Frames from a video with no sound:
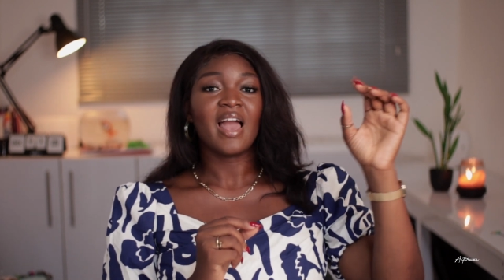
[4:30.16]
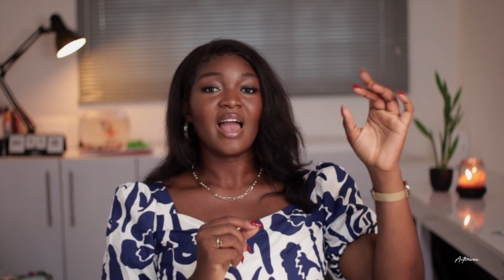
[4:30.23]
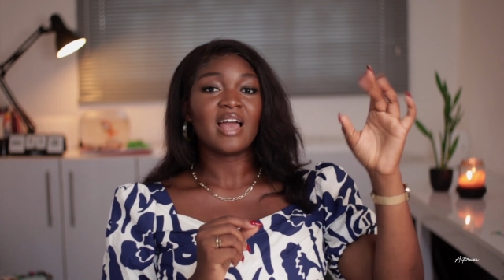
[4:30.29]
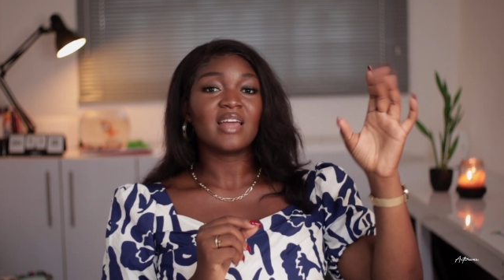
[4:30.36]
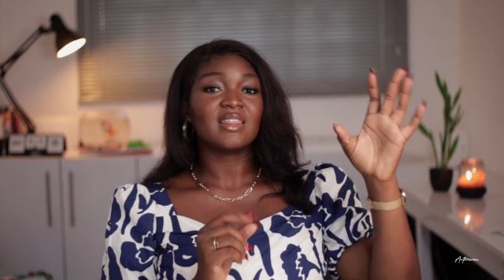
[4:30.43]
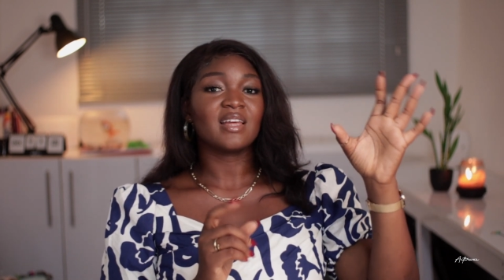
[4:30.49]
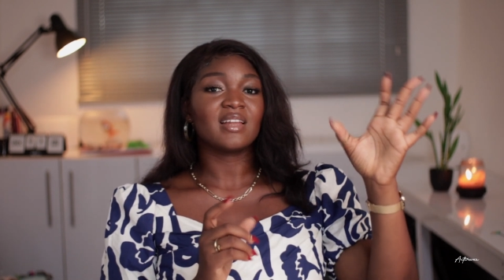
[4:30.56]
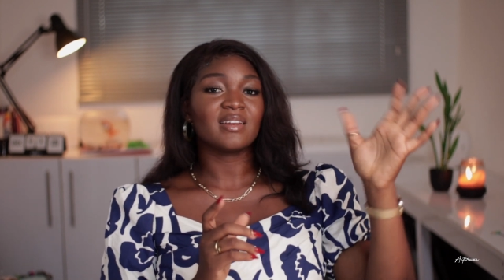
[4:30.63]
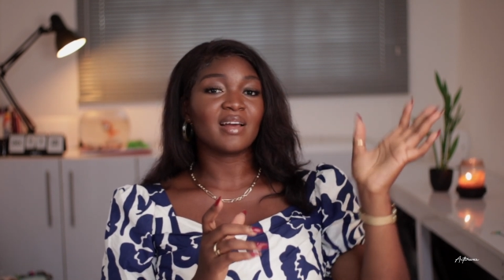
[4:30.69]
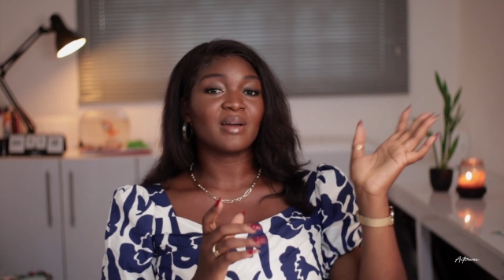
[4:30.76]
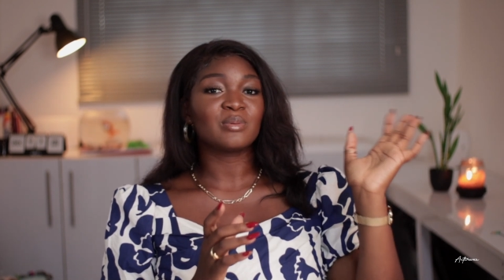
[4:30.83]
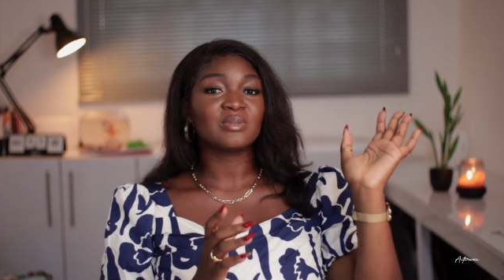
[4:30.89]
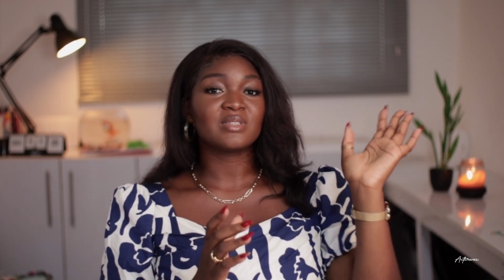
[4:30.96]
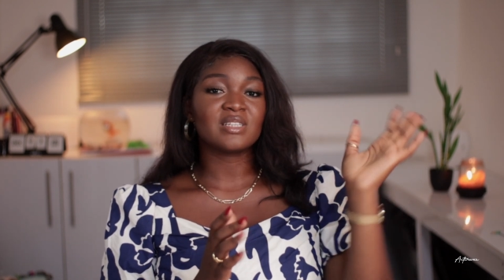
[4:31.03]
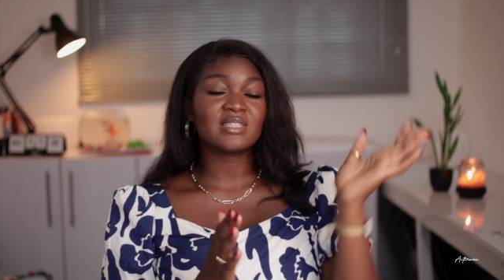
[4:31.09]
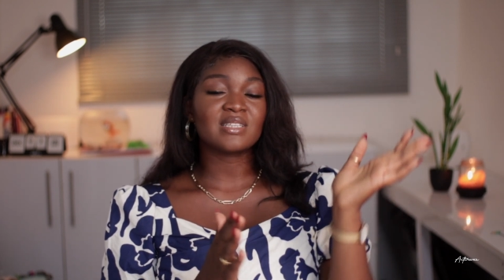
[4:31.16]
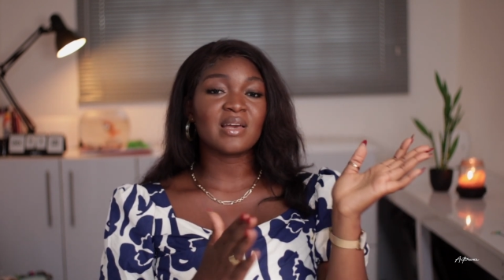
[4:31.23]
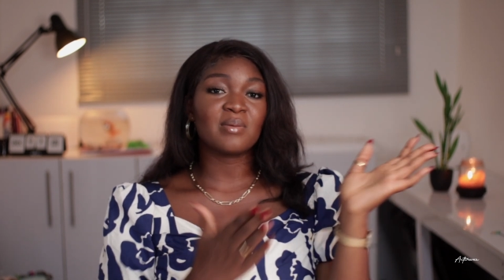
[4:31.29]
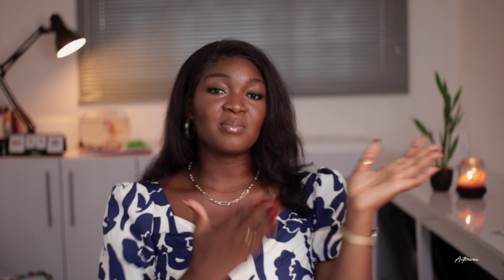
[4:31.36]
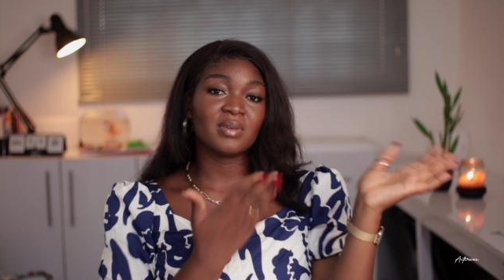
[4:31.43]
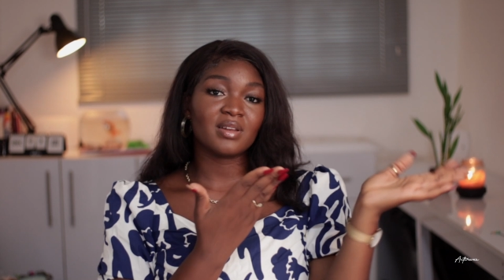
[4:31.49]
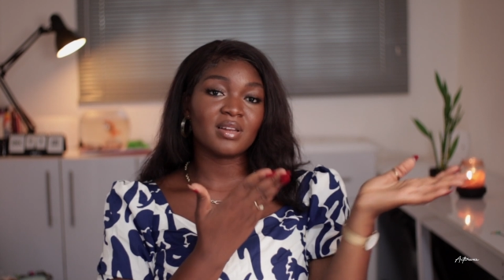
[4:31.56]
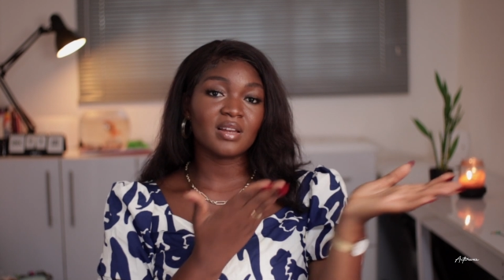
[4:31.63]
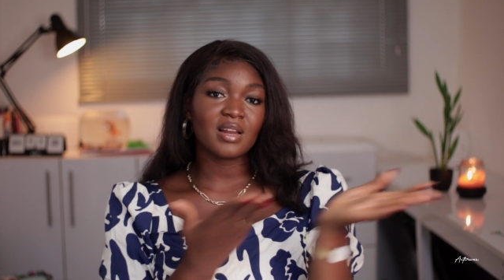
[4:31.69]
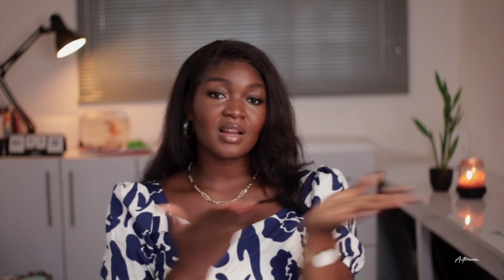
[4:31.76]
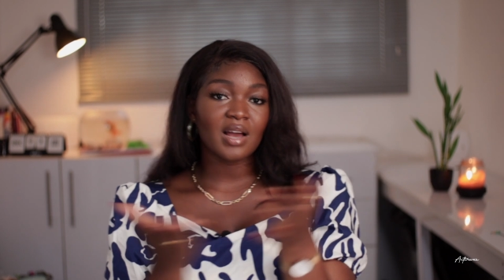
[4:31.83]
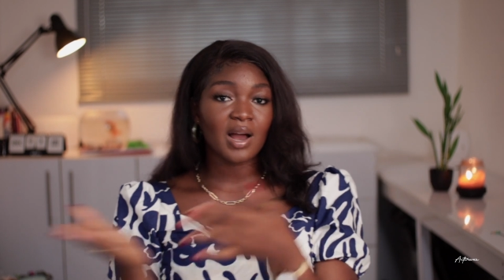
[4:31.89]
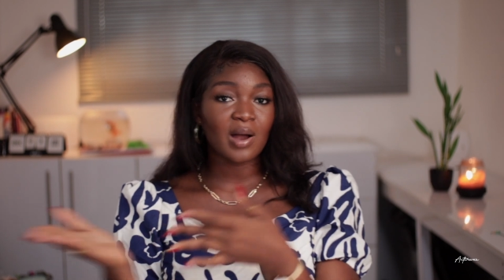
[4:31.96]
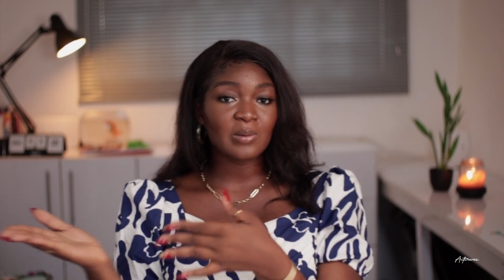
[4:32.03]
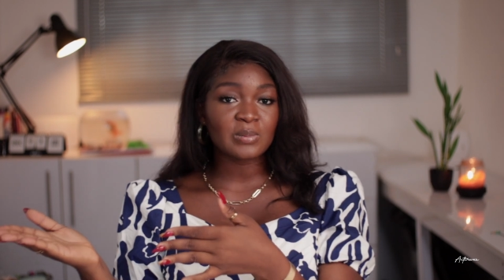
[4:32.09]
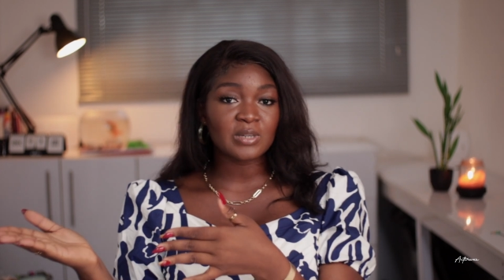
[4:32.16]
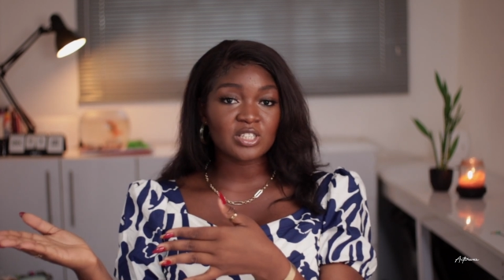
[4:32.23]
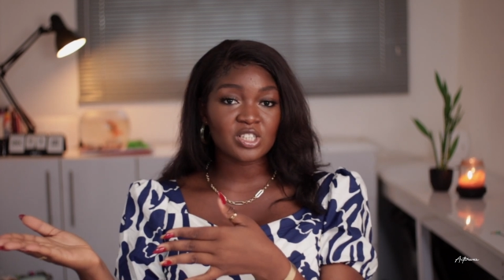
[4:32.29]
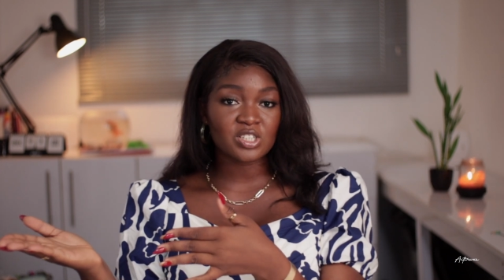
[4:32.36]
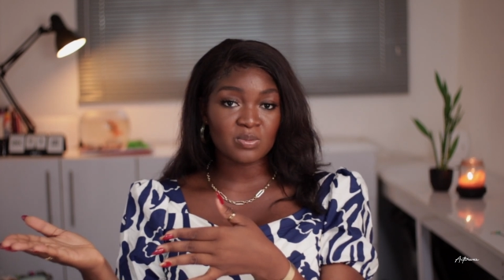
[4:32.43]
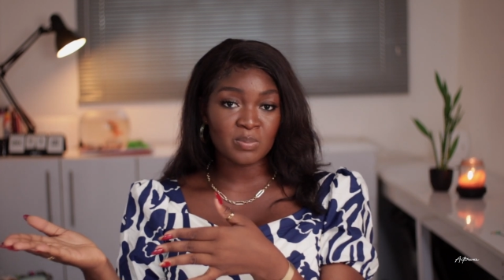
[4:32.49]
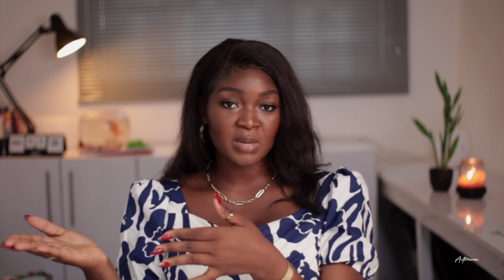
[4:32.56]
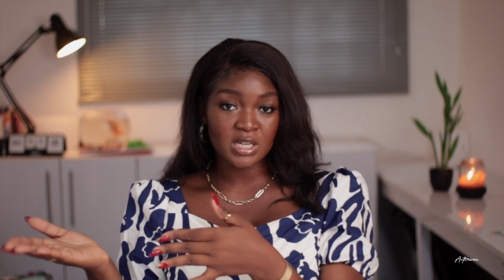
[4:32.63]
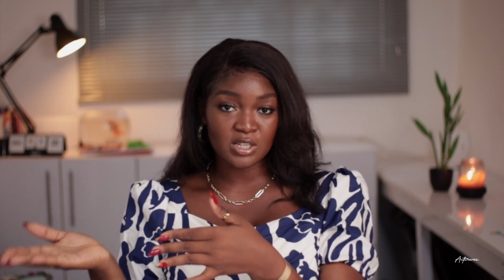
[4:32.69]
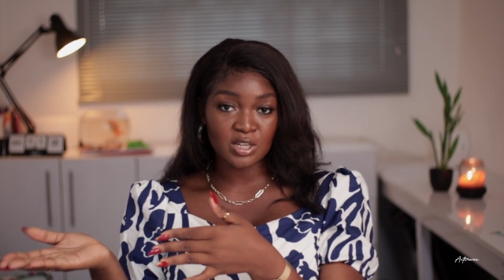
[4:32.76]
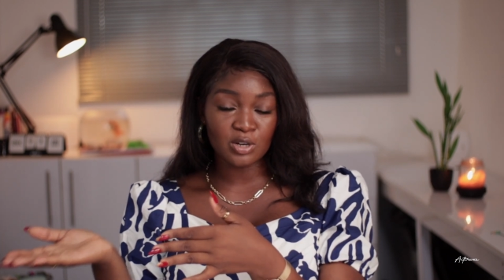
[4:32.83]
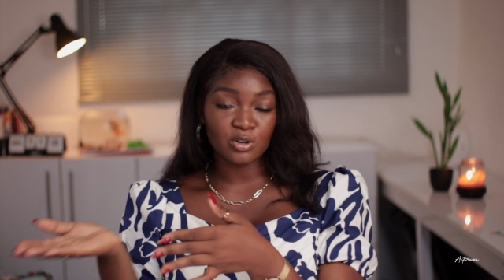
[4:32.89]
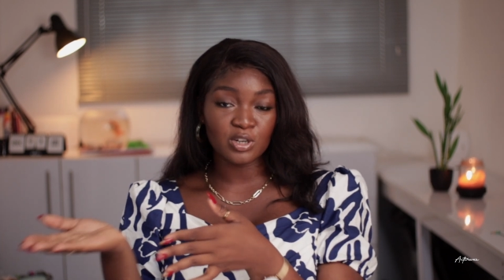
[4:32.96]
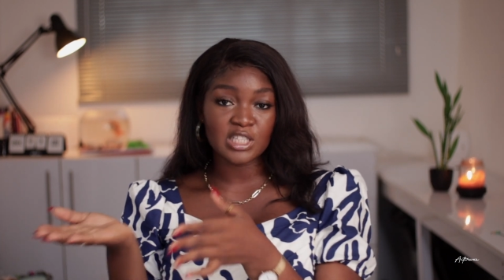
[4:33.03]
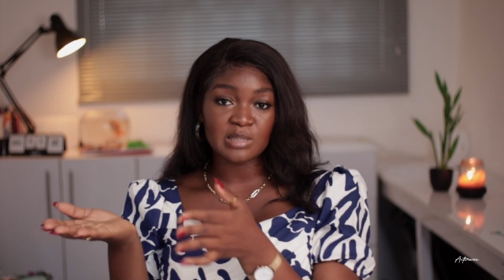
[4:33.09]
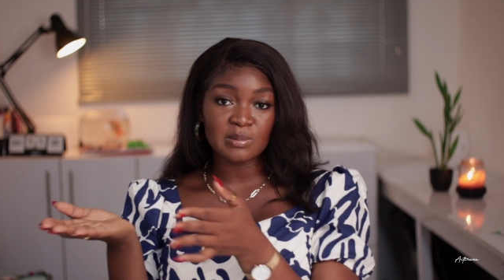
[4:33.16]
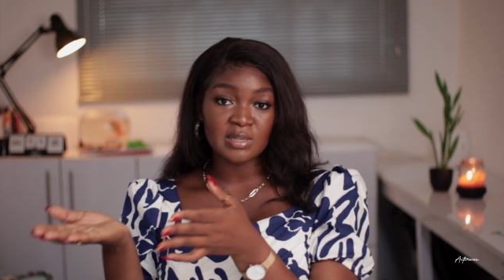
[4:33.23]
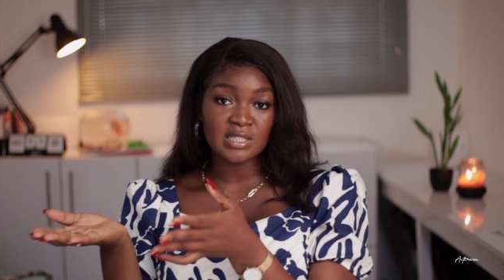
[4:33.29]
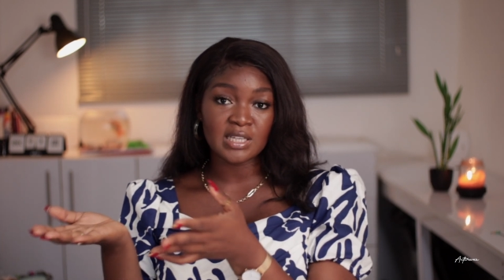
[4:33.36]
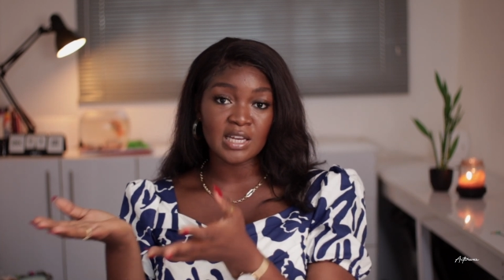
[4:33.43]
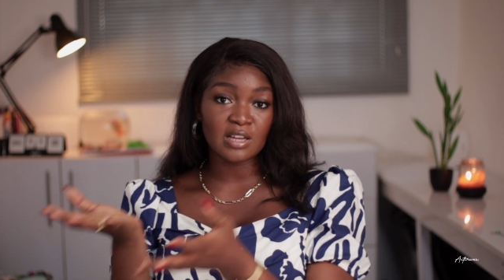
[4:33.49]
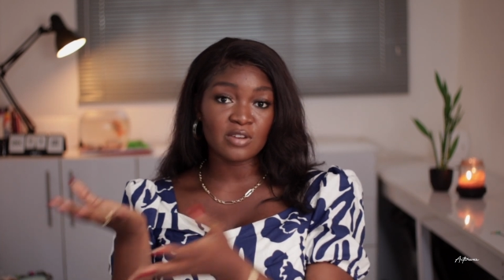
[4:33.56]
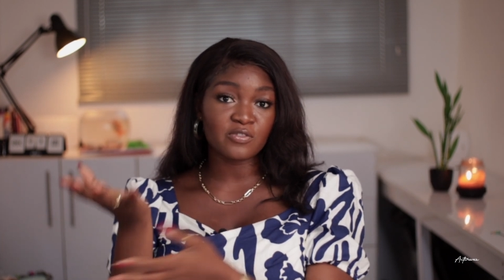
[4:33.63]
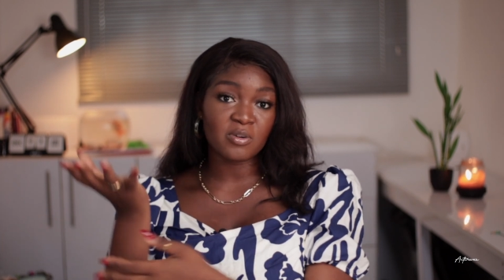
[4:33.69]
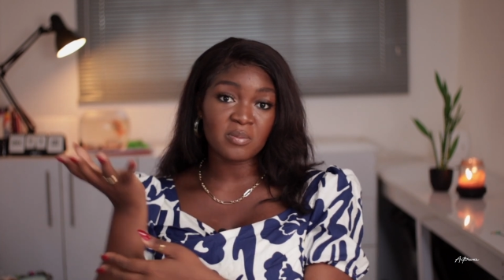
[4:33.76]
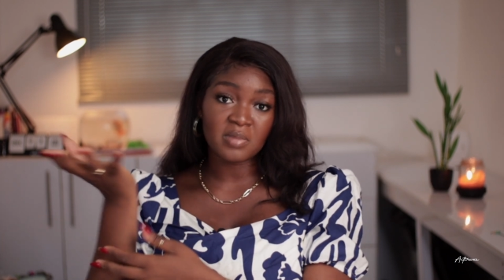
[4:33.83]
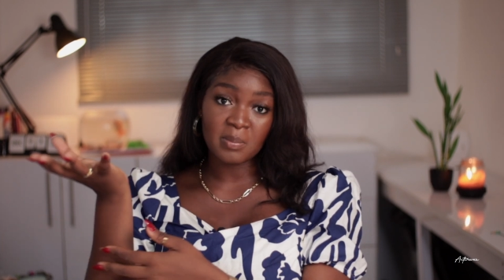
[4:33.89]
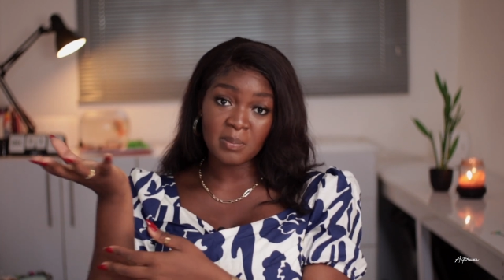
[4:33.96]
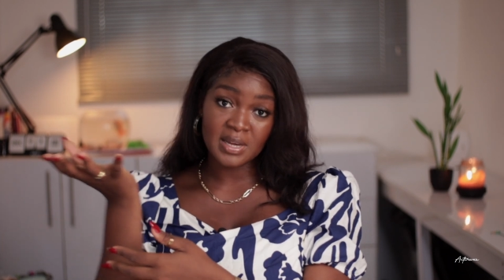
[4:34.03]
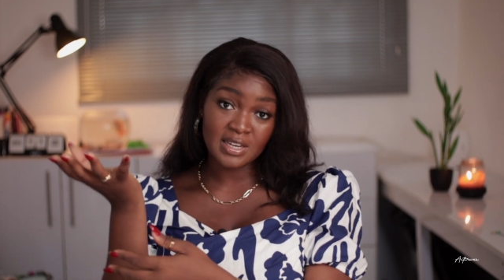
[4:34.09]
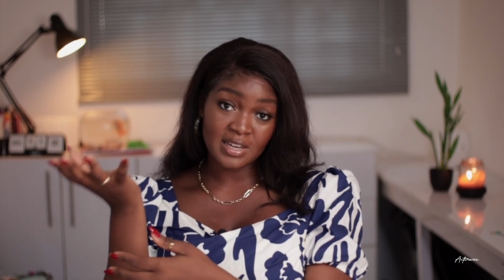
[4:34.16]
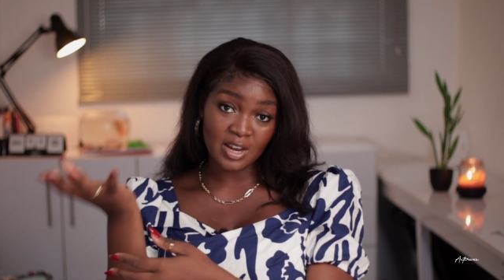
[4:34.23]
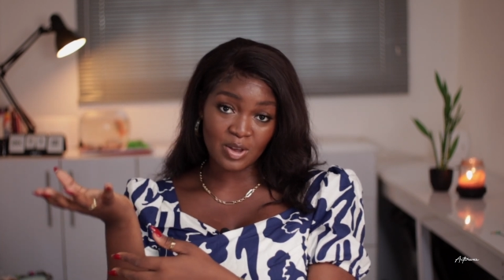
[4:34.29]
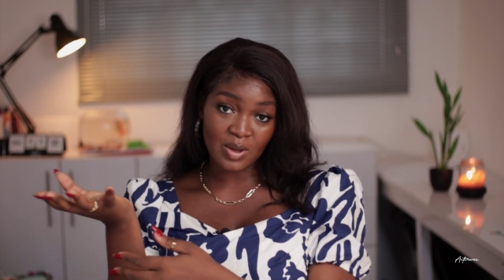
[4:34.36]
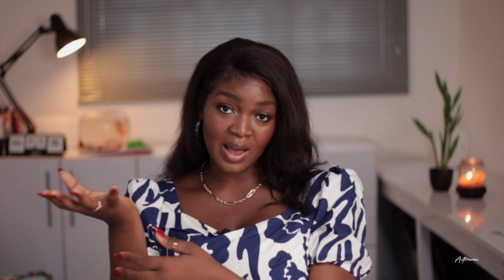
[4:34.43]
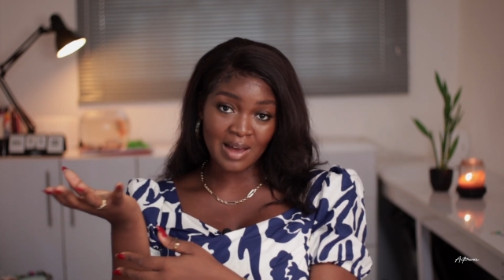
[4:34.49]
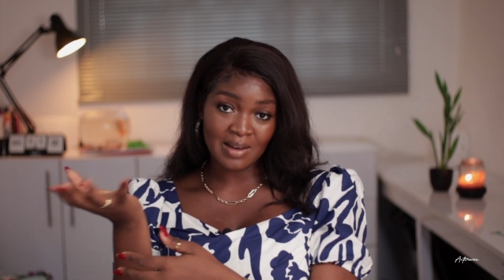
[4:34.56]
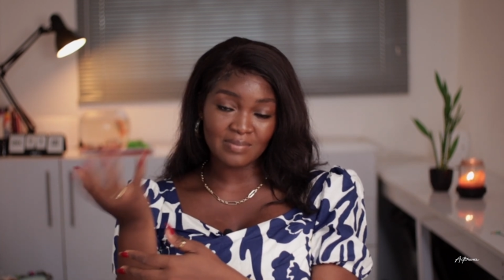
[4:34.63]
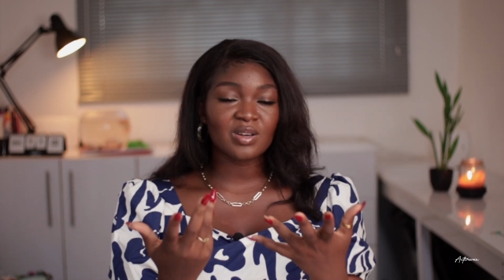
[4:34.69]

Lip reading: and then that will determine how much money you're going to be taking from the money that you have.